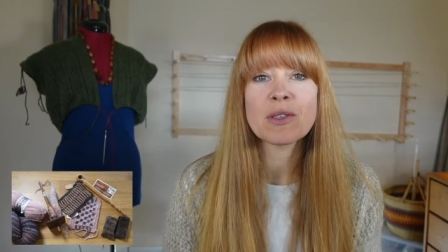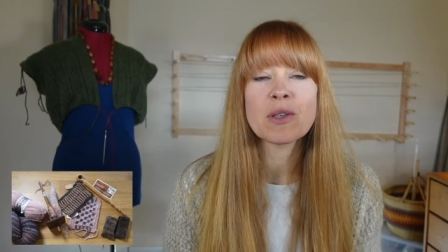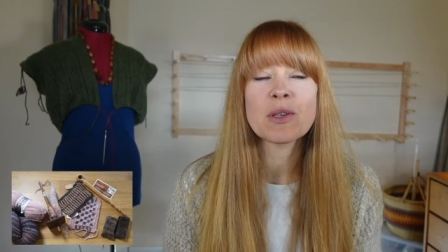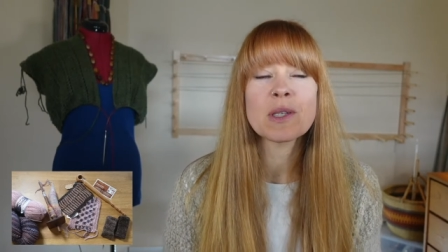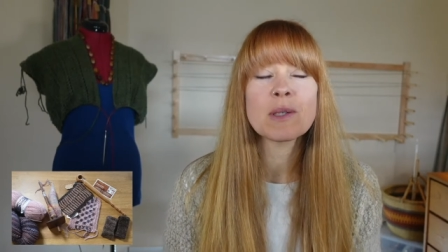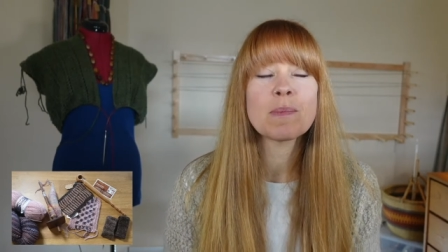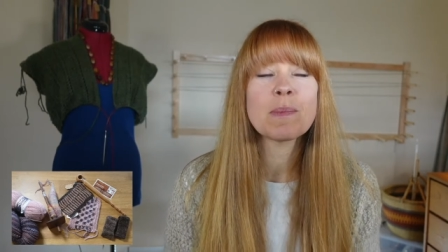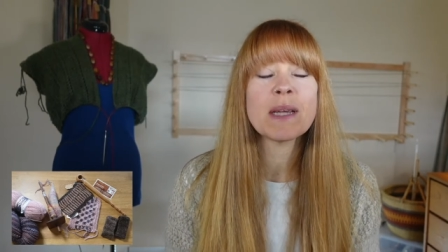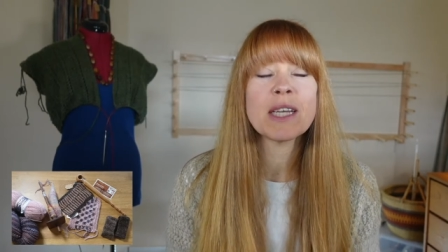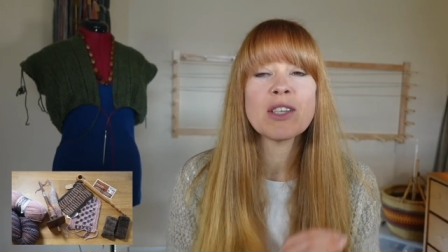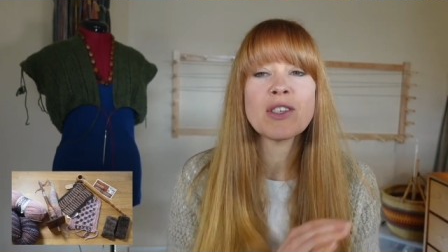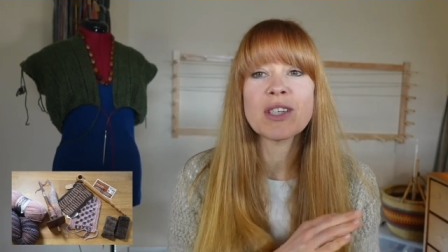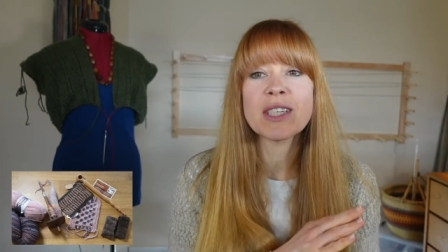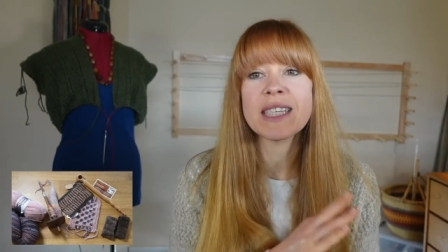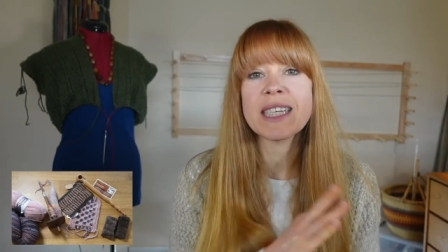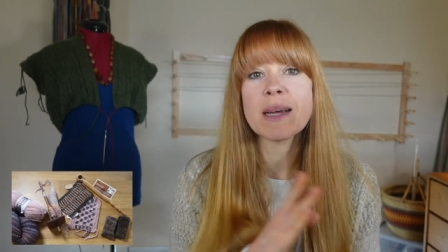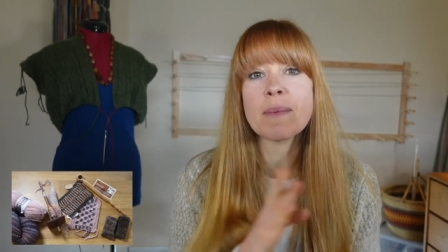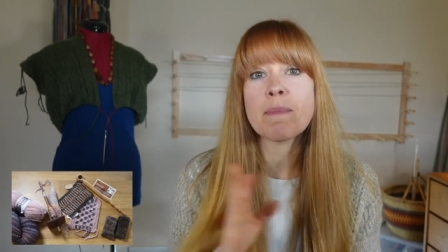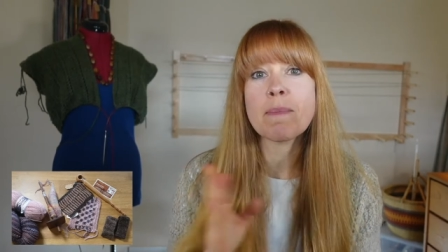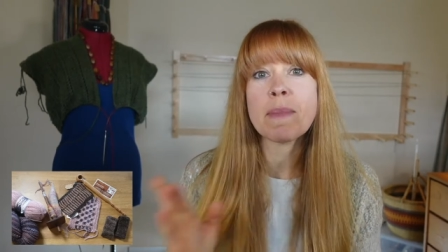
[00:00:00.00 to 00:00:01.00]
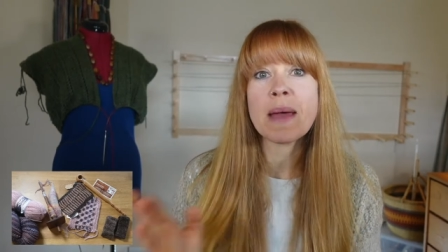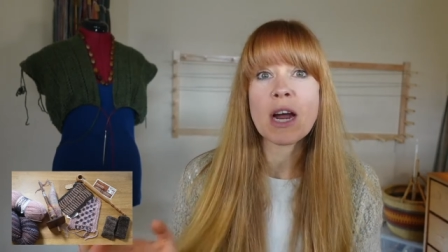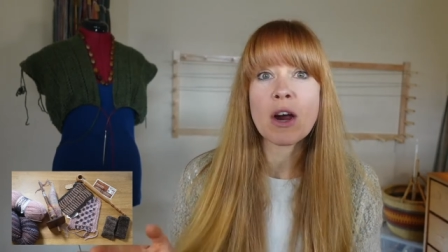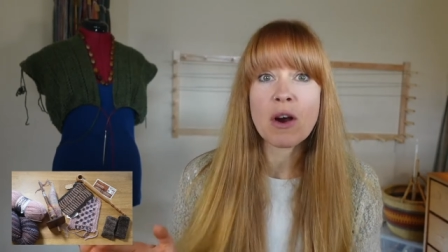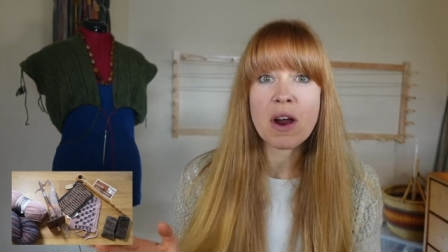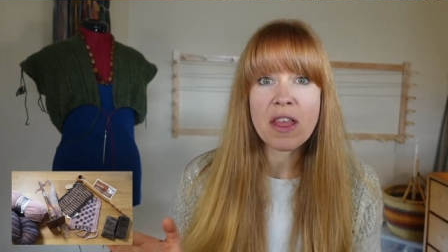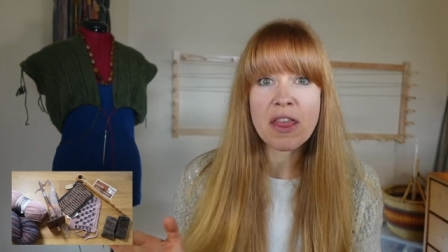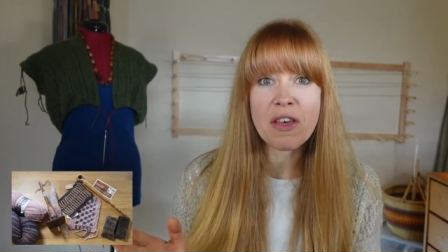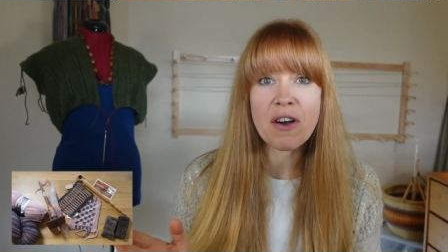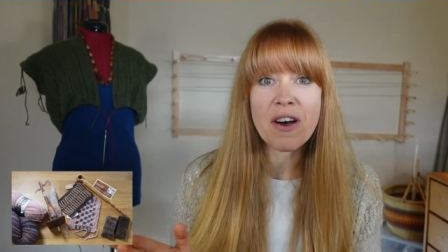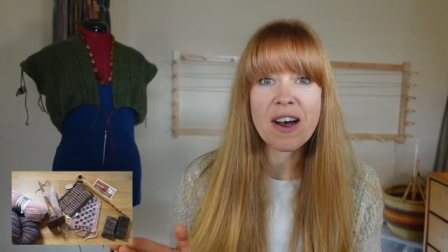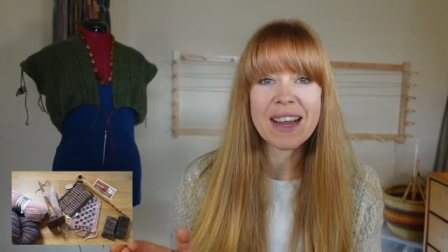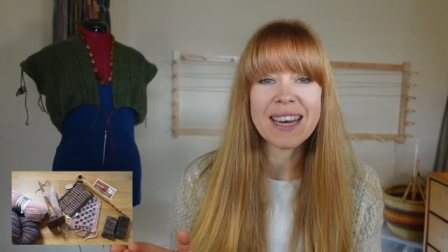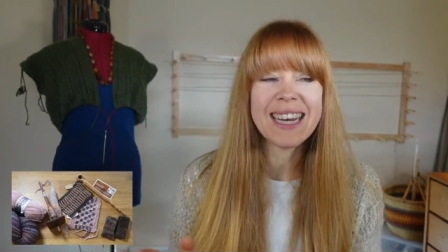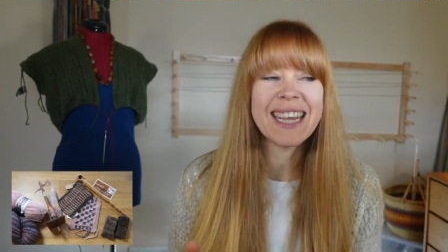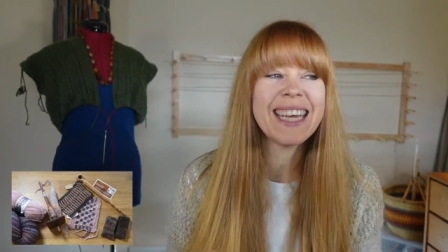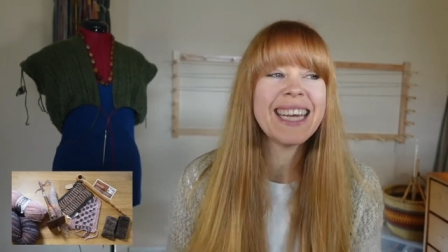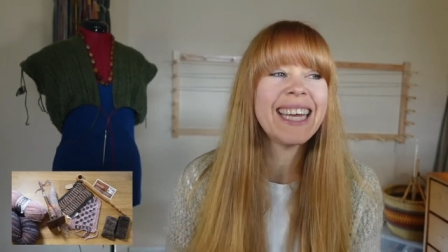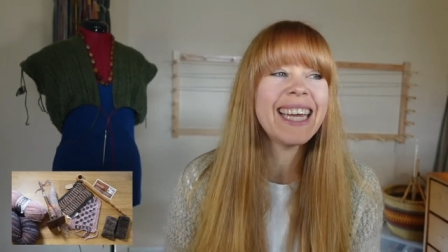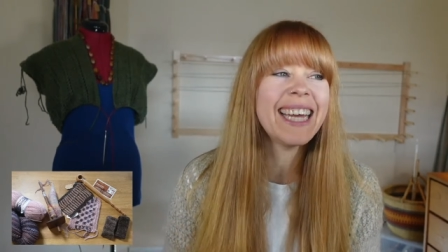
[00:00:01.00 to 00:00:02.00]
So it's been just a
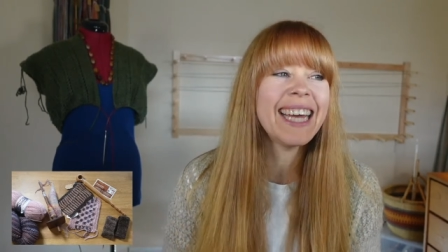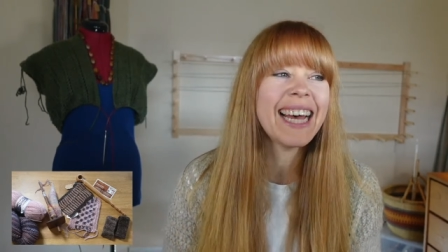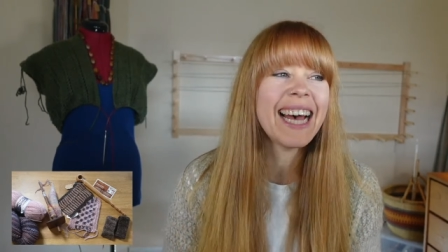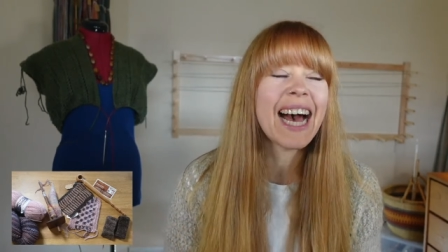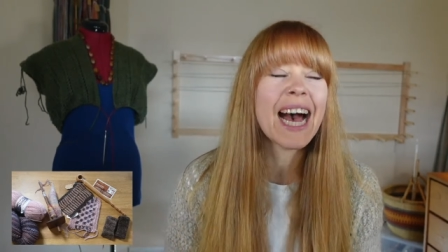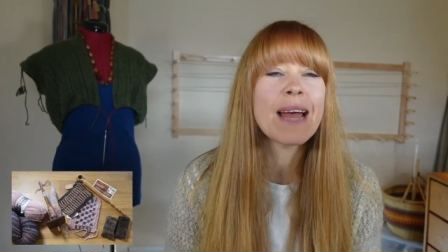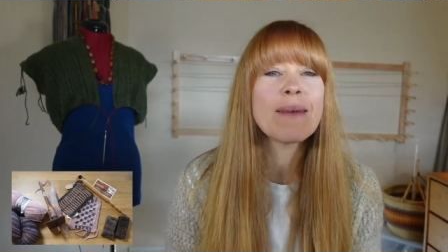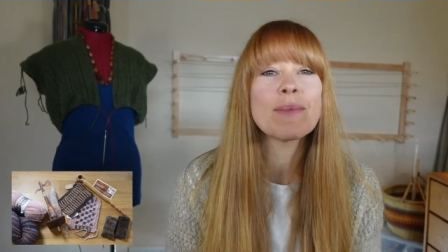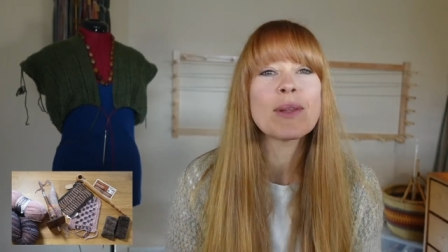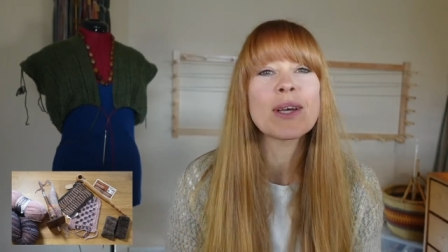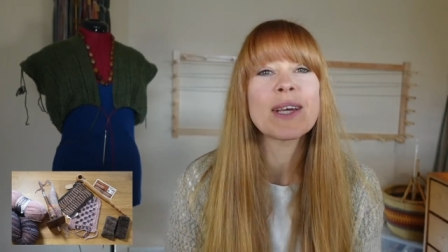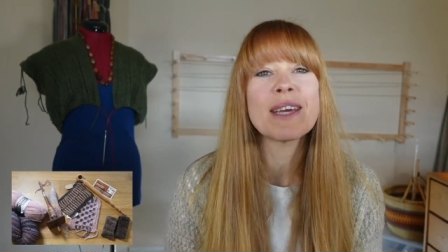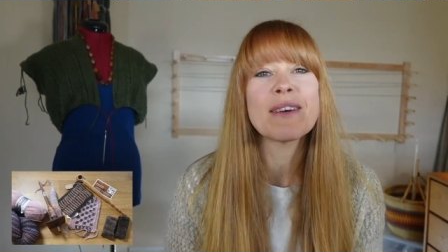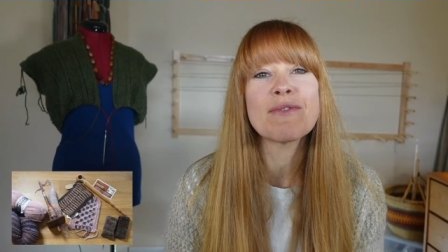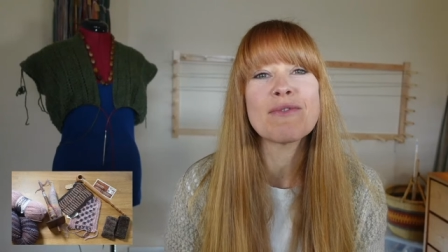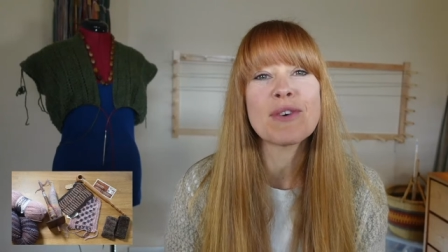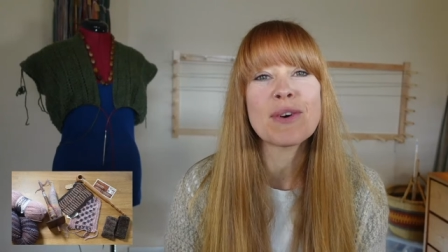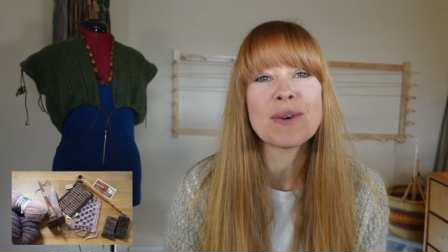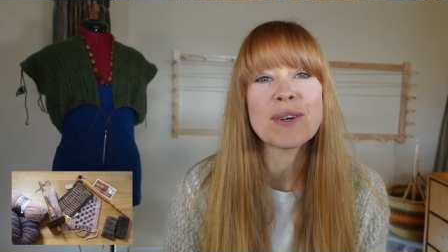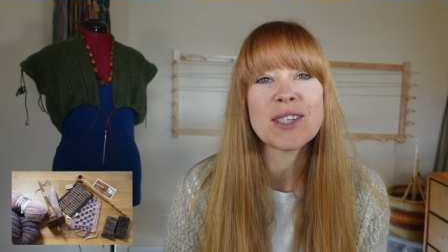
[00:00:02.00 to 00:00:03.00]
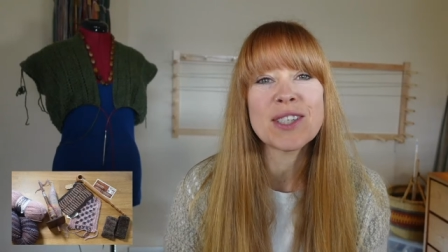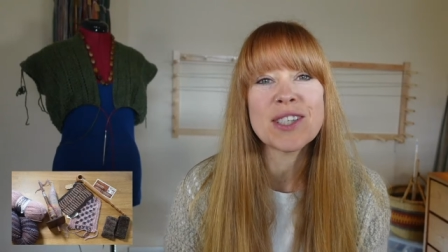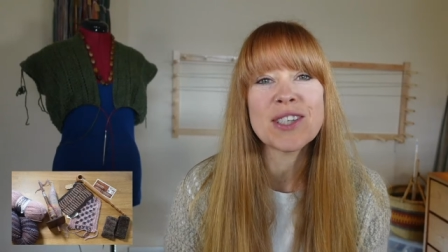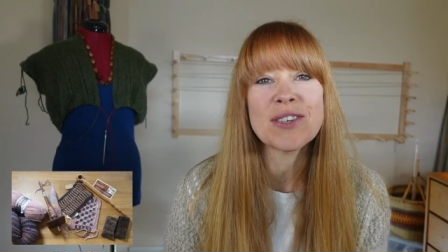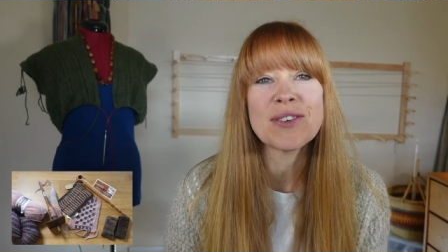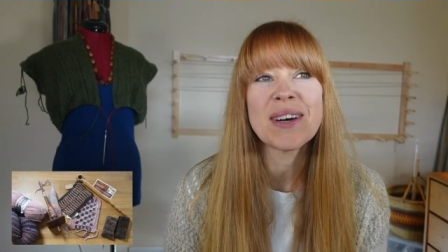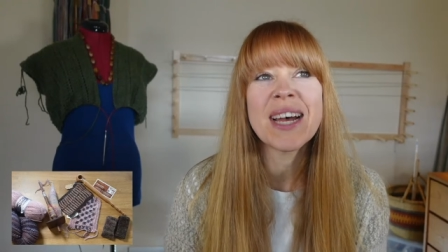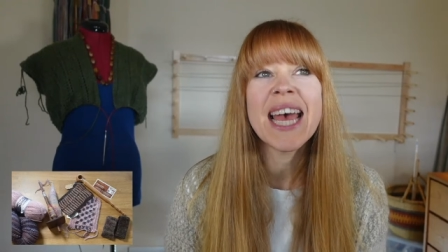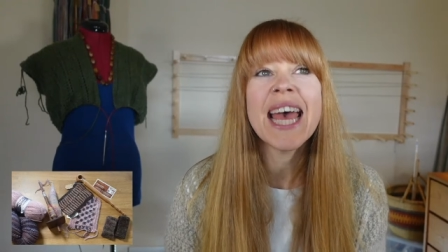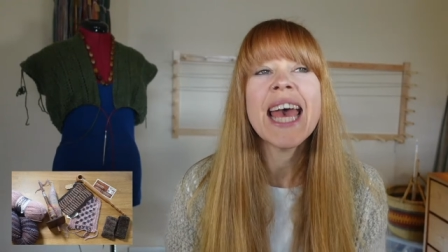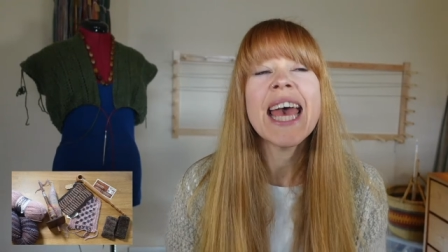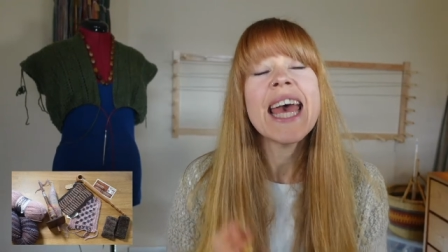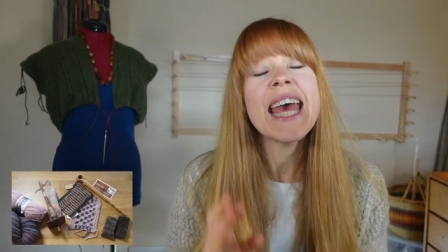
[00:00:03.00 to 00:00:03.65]
marathon. I'm looking forward to